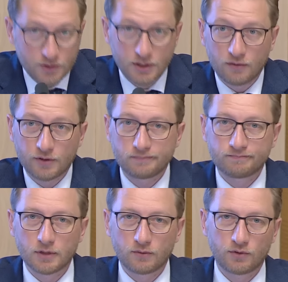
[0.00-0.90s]
staffing
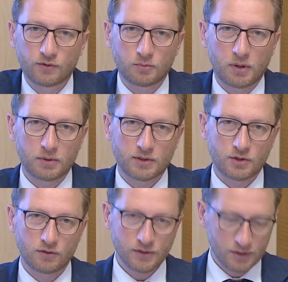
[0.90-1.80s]
levels of the public
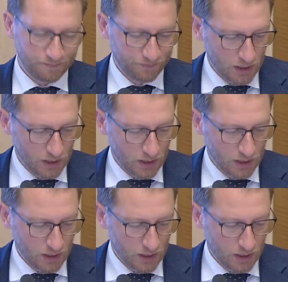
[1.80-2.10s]
service.